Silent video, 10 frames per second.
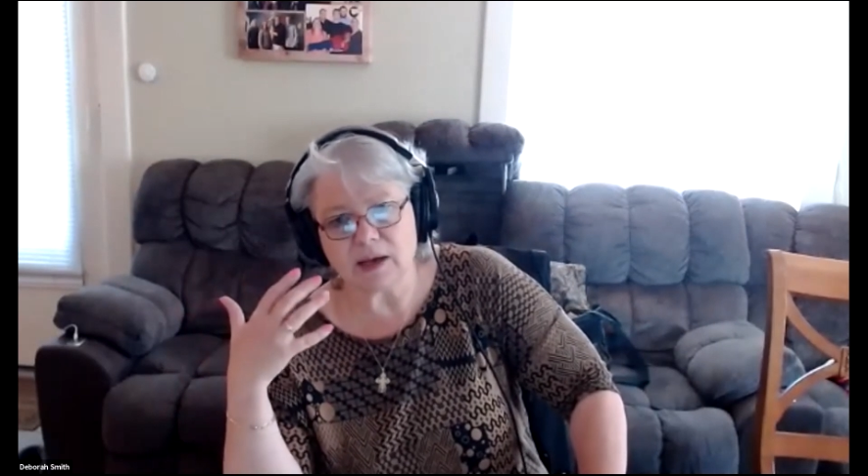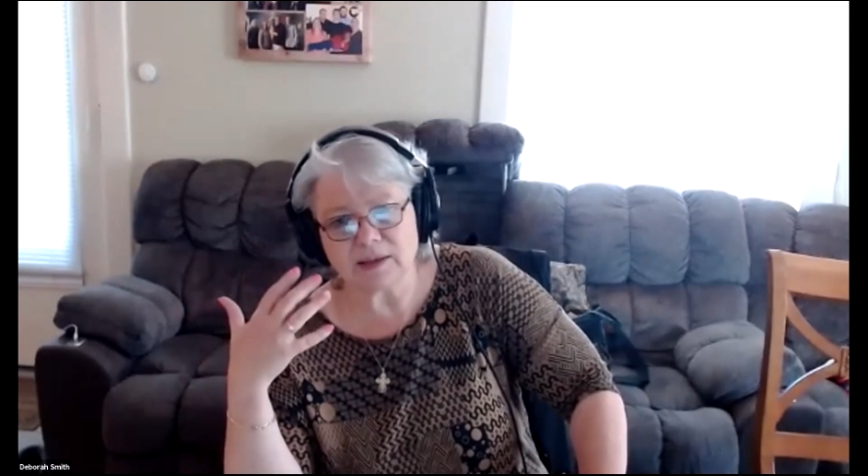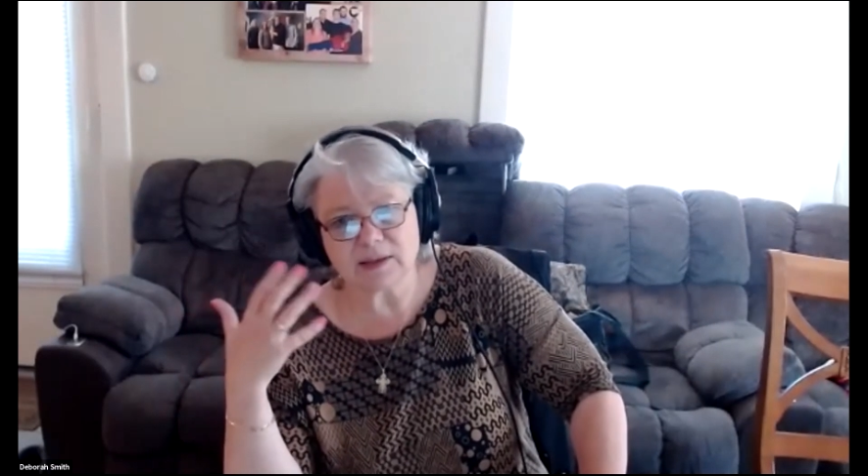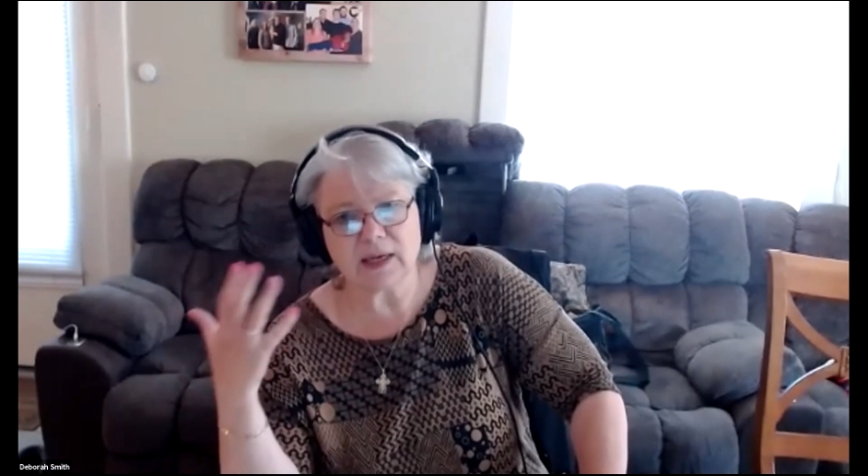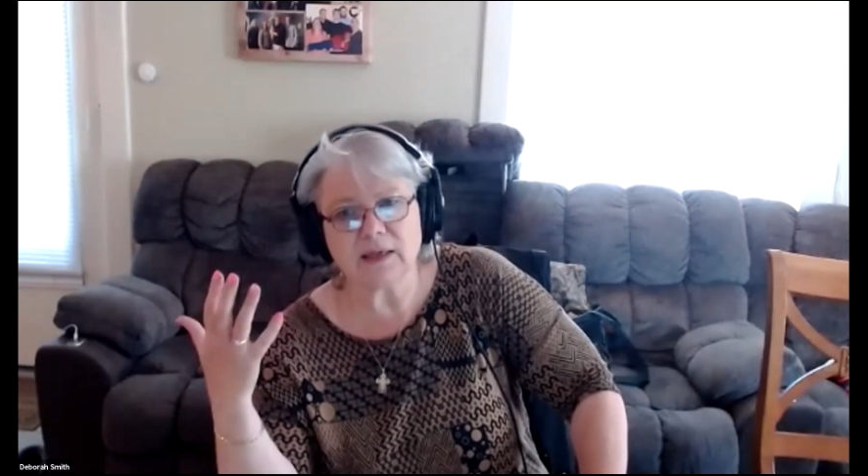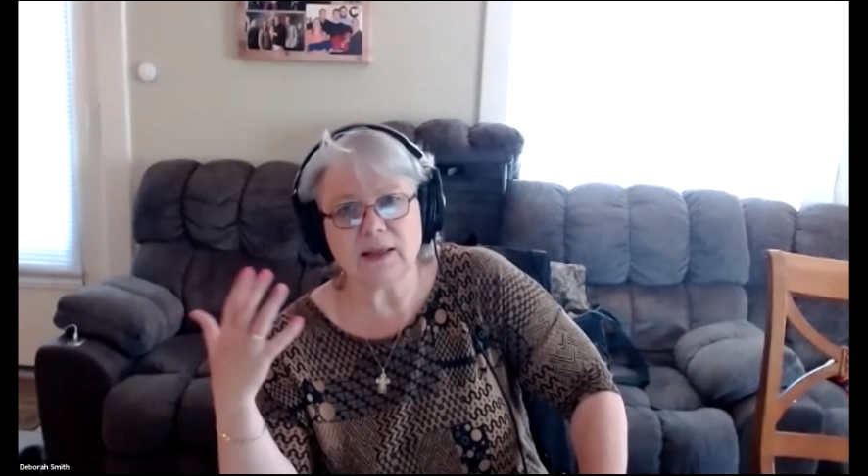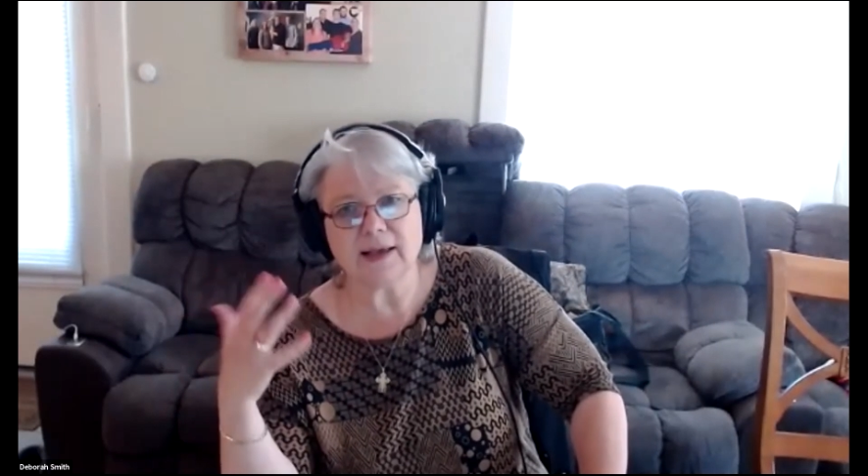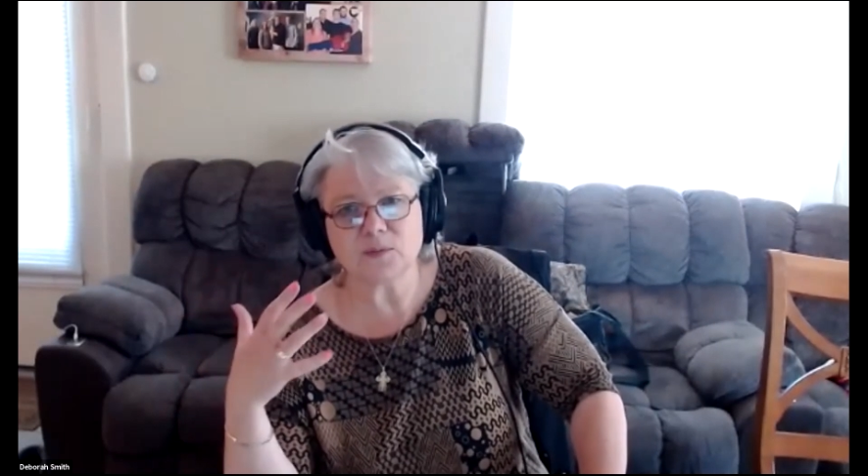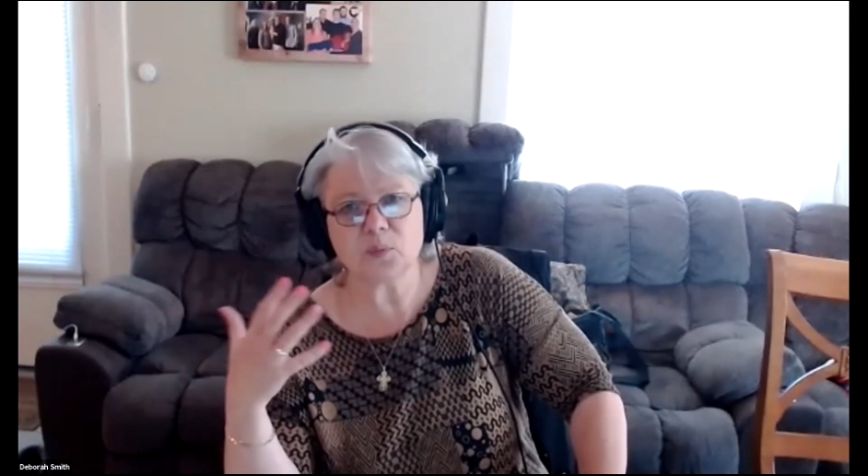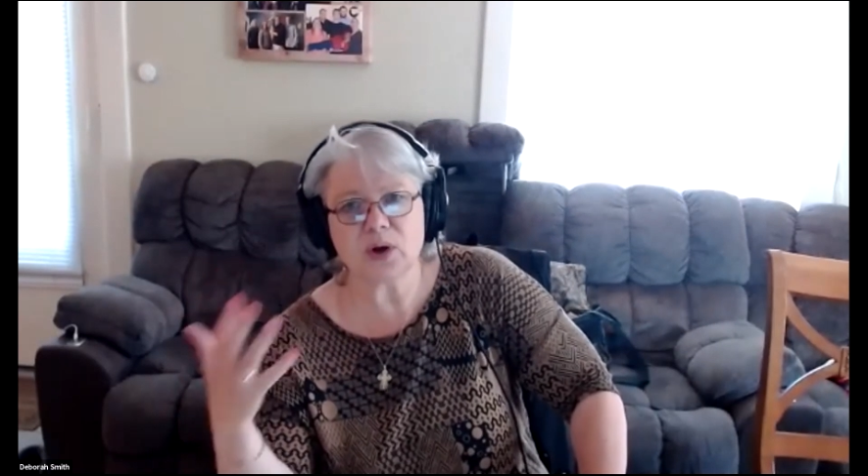stained
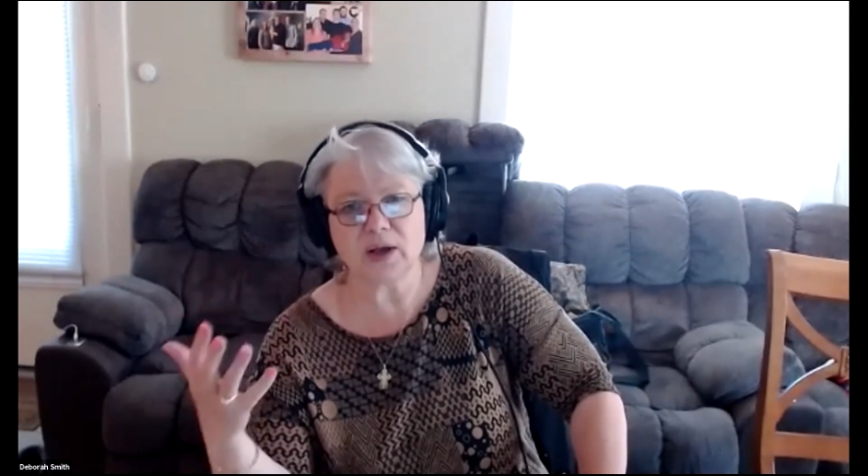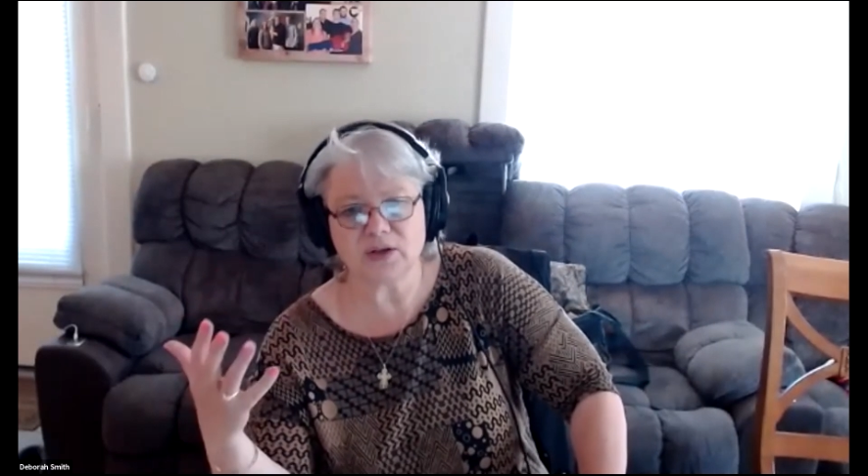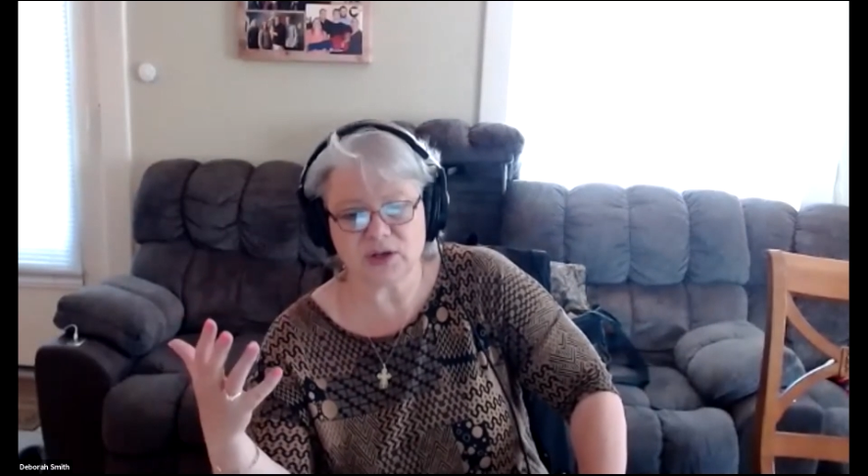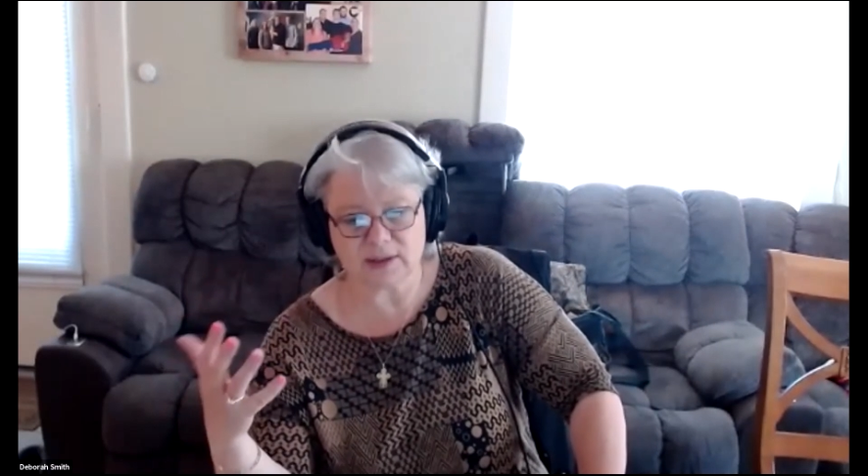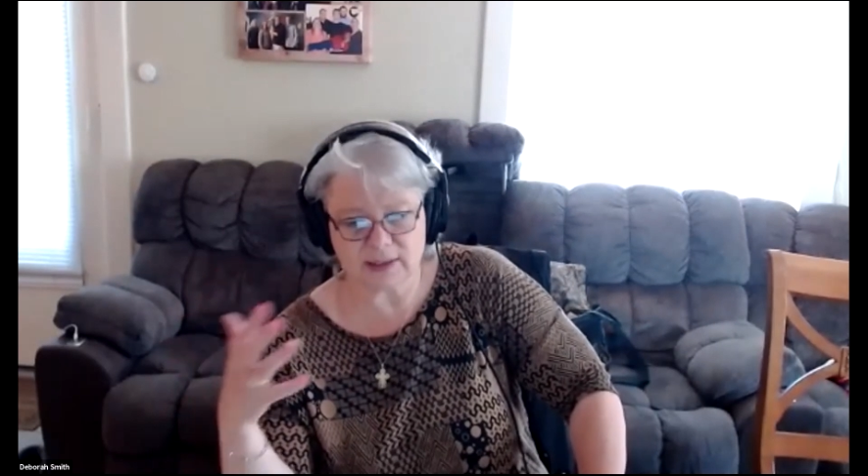glass projects.